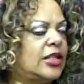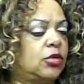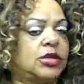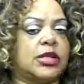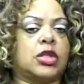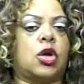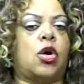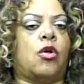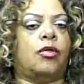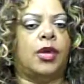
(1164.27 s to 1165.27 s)
You can just go
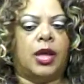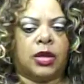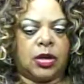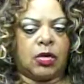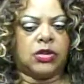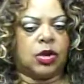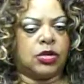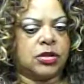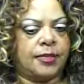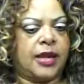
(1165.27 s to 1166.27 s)
on,
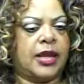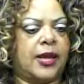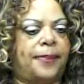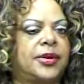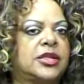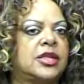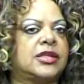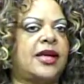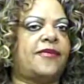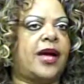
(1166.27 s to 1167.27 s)
social media, put your
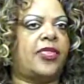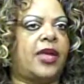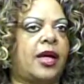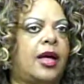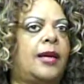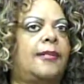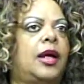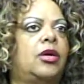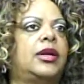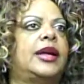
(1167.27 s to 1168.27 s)
stuff out there,
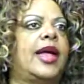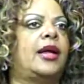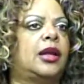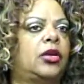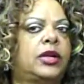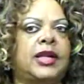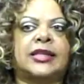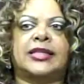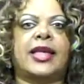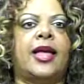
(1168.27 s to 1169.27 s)
upload it, download it, and
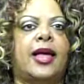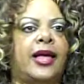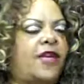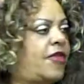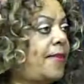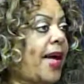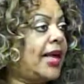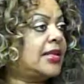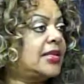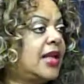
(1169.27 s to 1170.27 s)
see if it
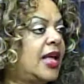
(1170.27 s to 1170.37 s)
bites.